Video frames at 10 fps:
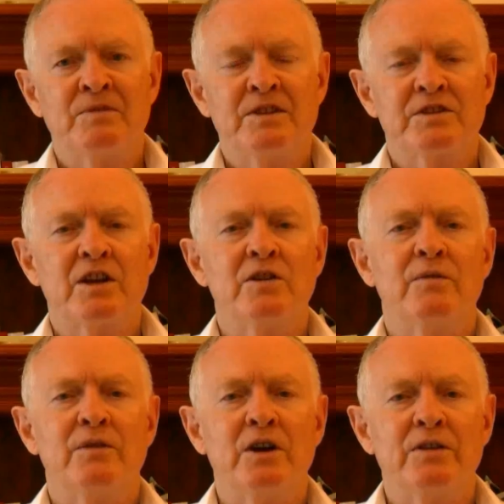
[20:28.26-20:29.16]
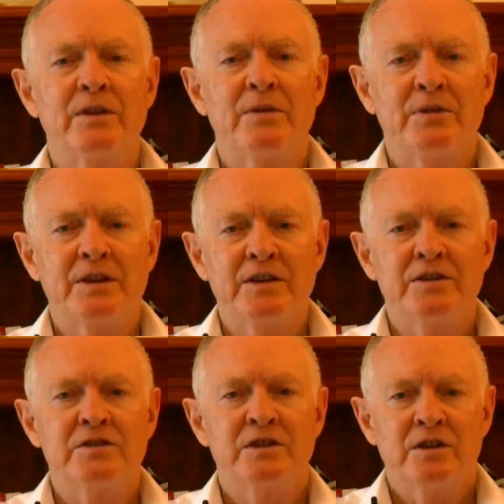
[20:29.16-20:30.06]
So you'll find that
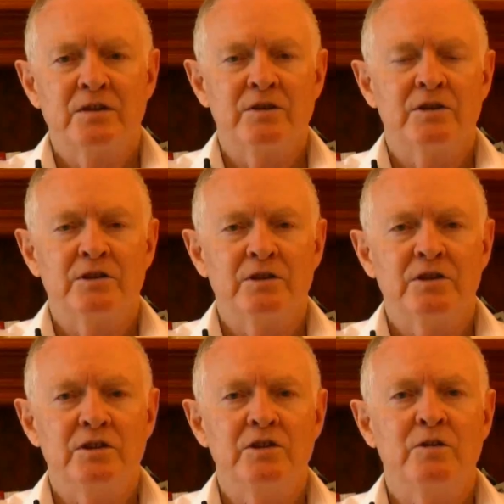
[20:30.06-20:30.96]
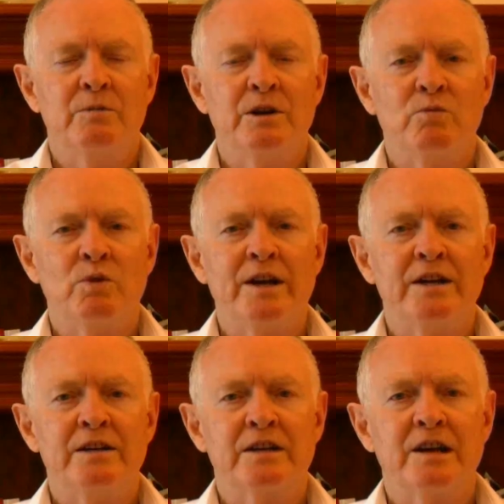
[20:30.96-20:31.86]
things that you've been
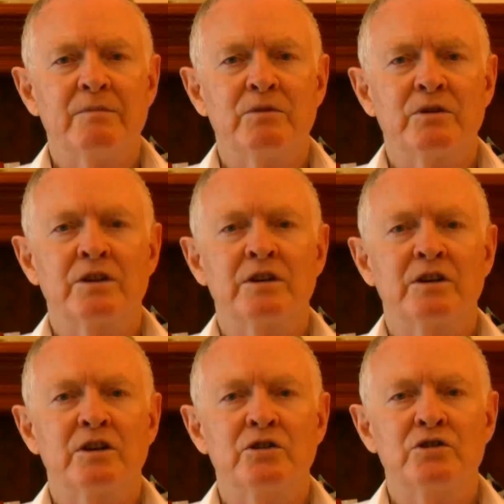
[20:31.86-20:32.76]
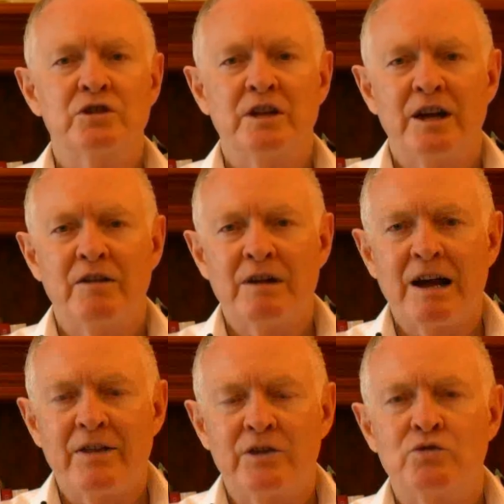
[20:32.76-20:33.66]
waiting to come to a conclusion are
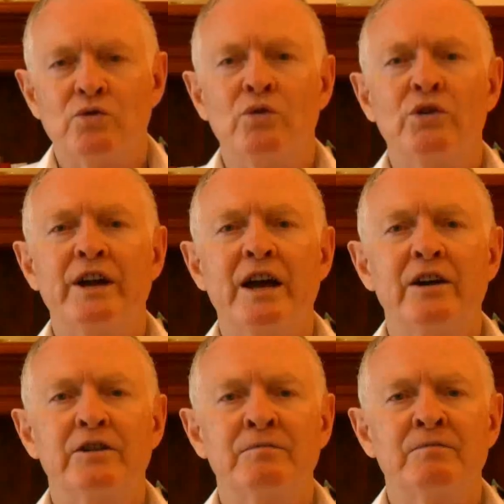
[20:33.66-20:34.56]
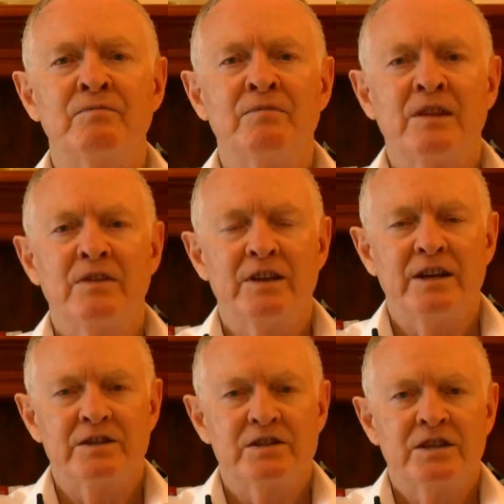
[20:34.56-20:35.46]
rather drawn out.
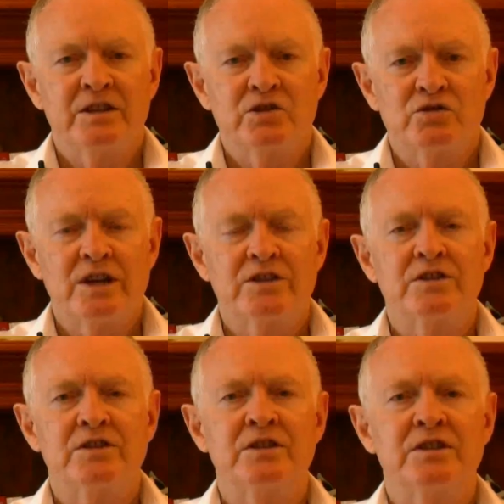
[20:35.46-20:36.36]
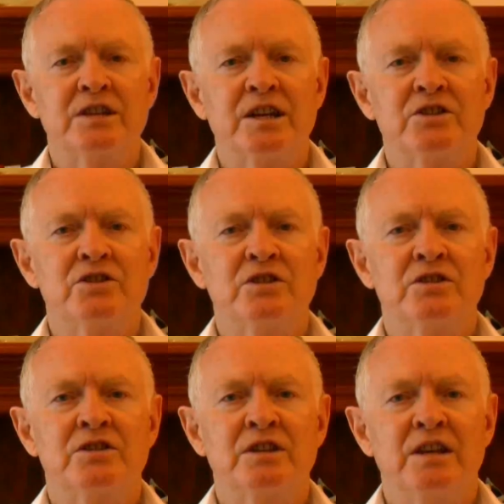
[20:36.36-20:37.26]
There's stresses and
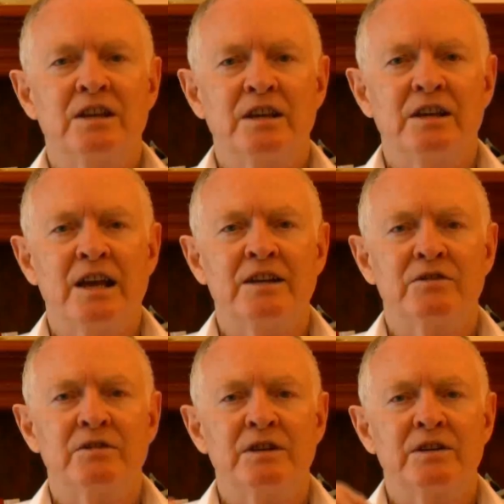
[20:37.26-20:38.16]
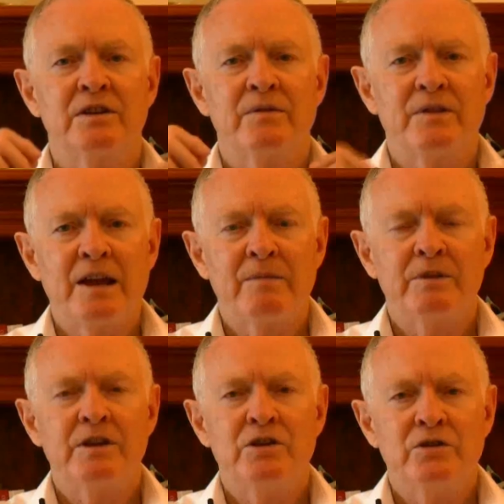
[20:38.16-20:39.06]
tensions enter into the
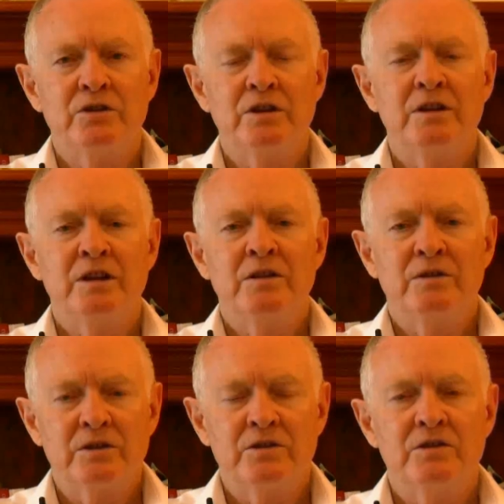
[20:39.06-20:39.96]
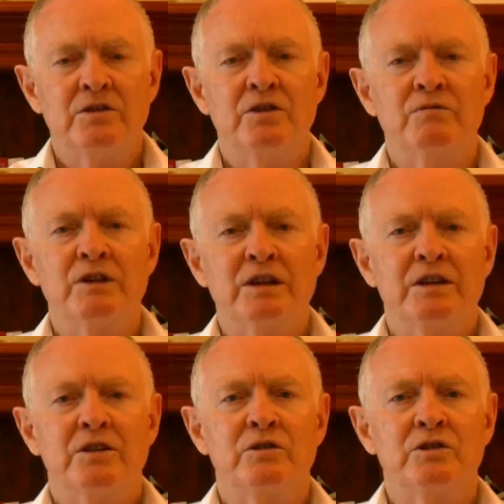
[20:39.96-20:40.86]
family unit that you
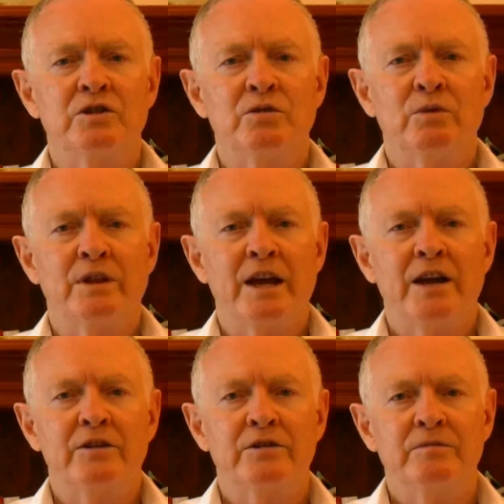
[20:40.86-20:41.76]
really could do without